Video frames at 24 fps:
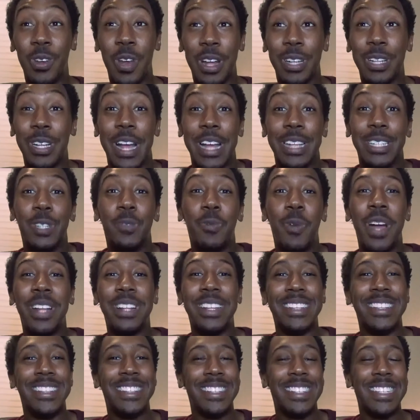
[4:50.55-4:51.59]
I just wanted
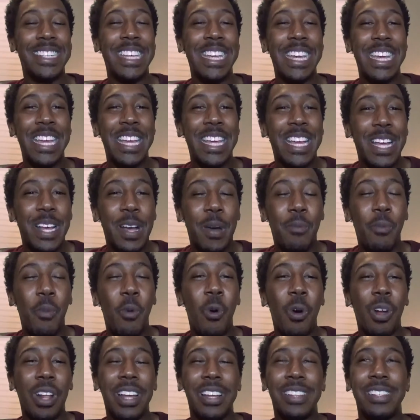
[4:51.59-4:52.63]
to see
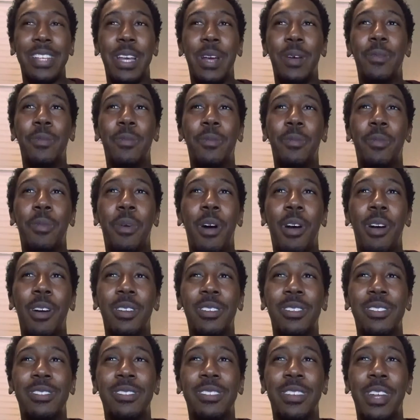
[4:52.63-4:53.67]
more. Like some
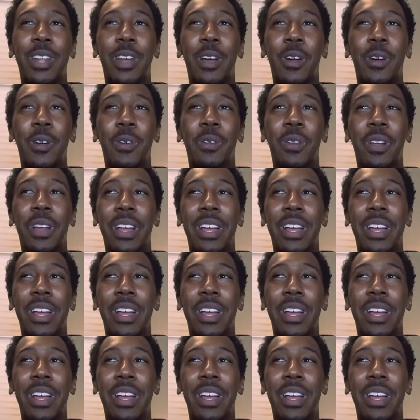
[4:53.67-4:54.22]
parts, I